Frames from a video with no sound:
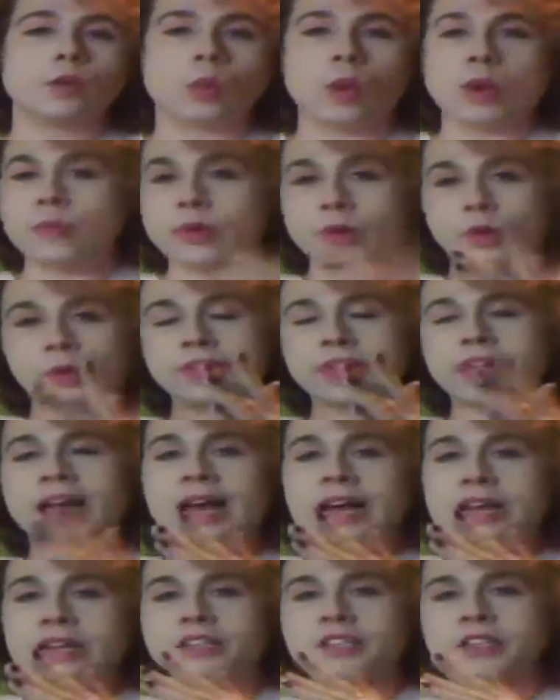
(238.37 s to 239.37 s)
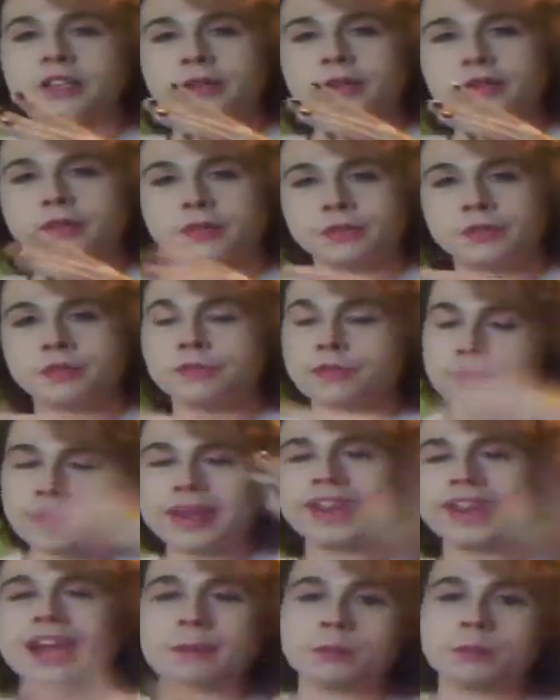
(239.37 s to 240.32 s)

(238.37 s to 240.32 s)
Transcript: when we only had the remaining